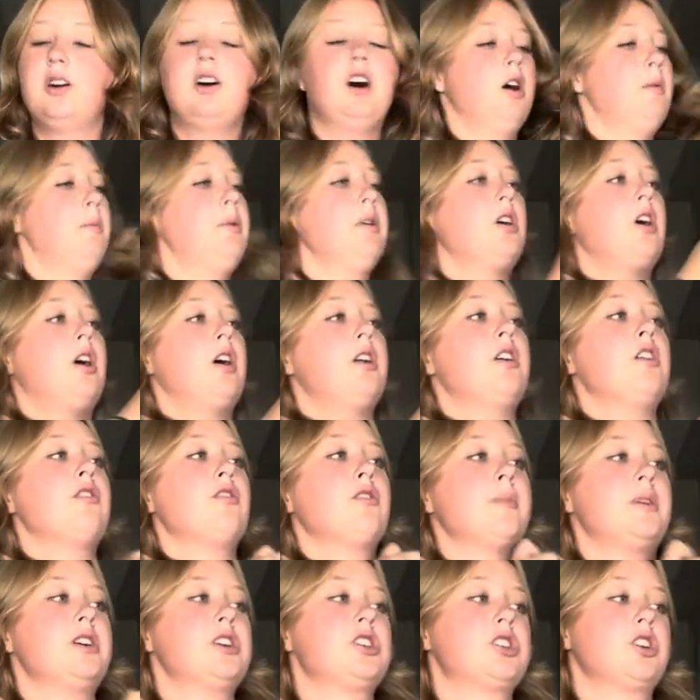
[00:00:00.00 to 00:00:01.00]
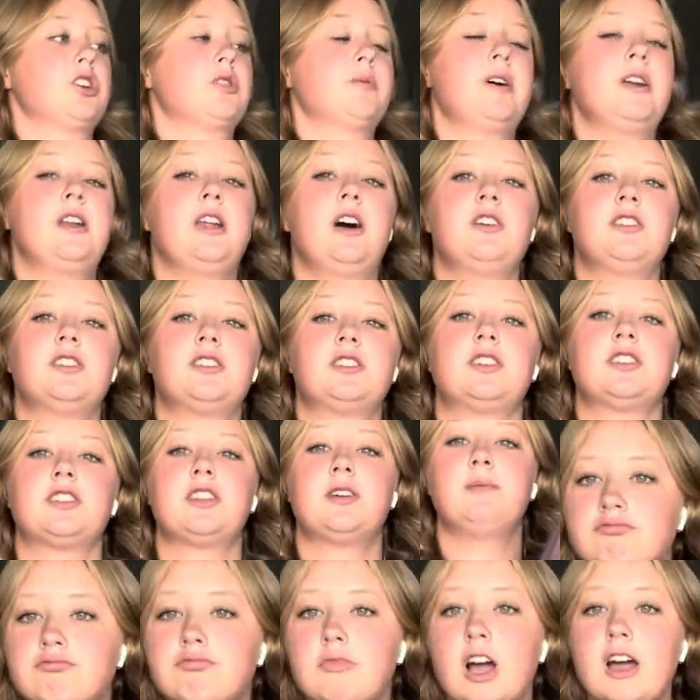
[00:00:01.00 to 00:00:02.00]
I'll put it on over my shirt right now just because
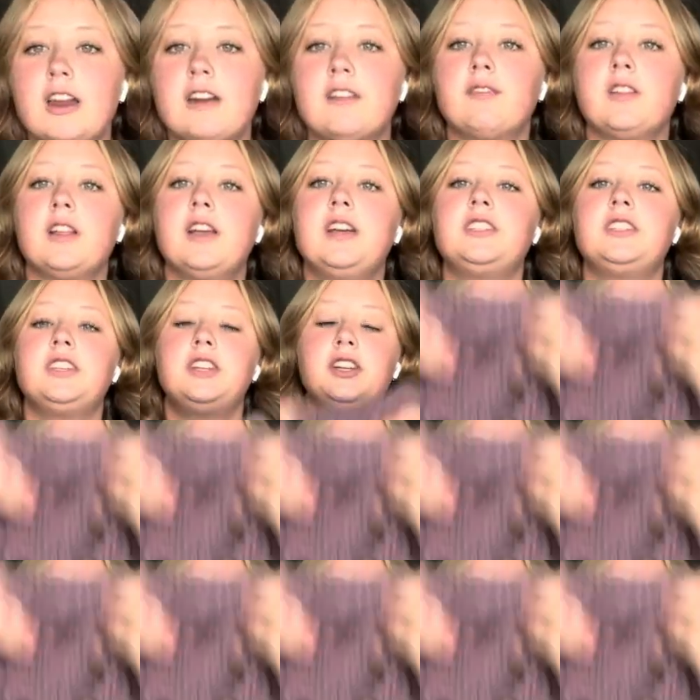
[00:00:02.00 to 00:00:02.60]
I'm kind of lazy to